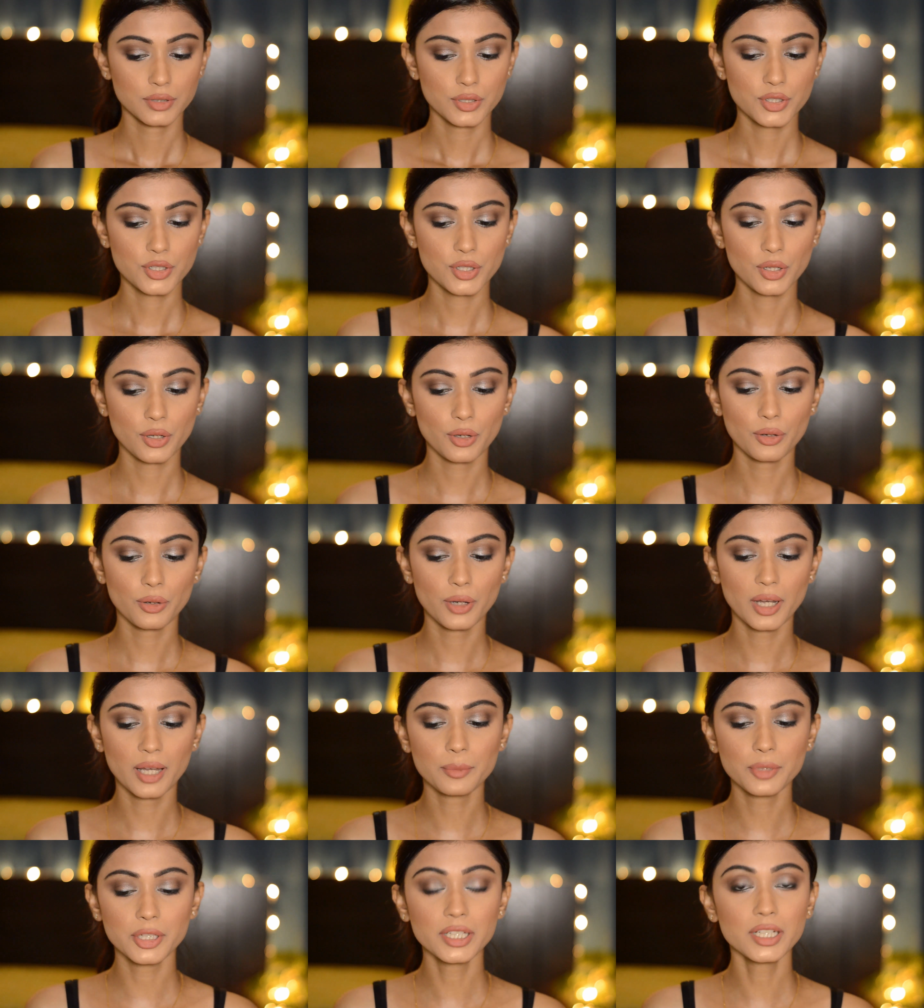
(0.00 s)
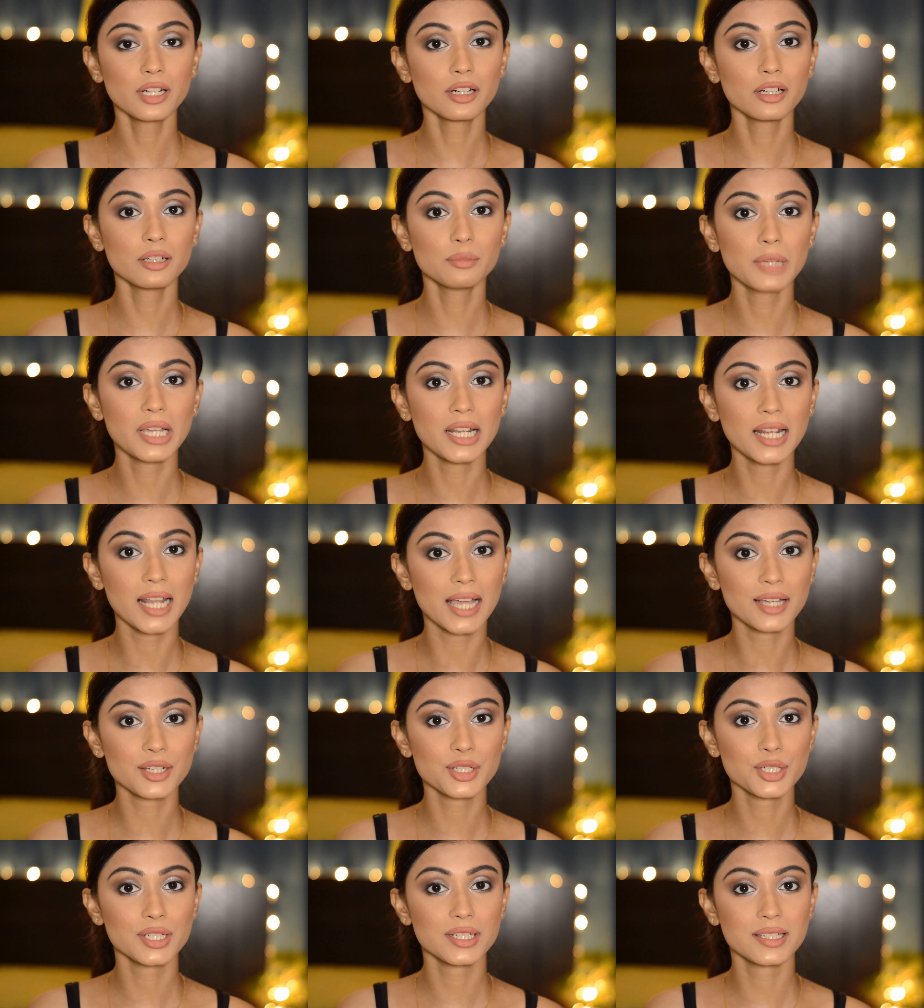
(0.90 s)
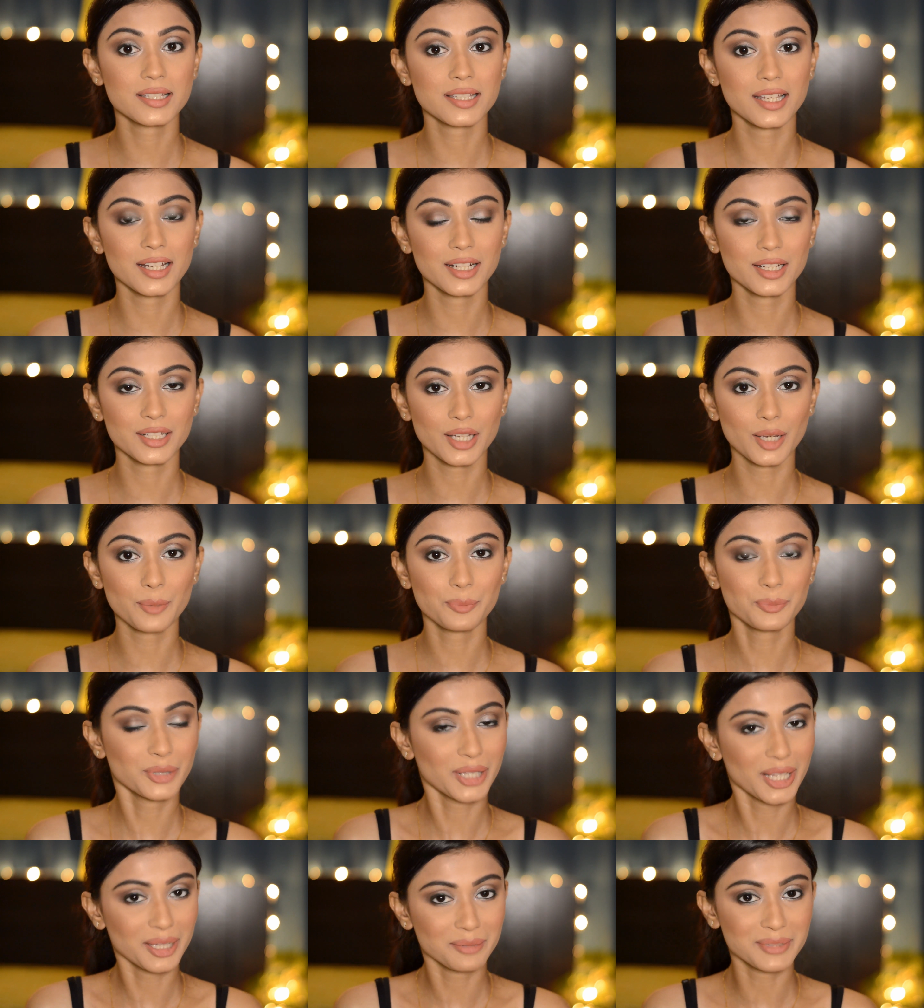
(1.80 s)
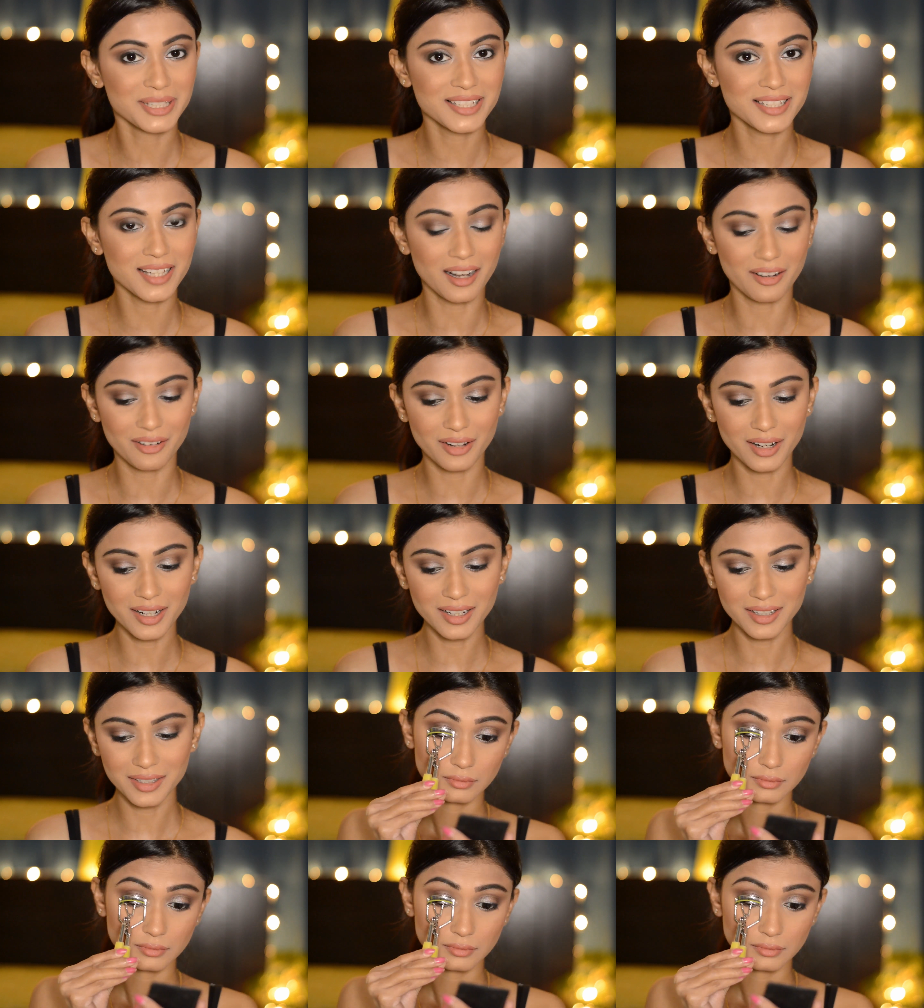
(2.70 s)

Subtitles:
So I'm going to curl my lashes and apply mascara.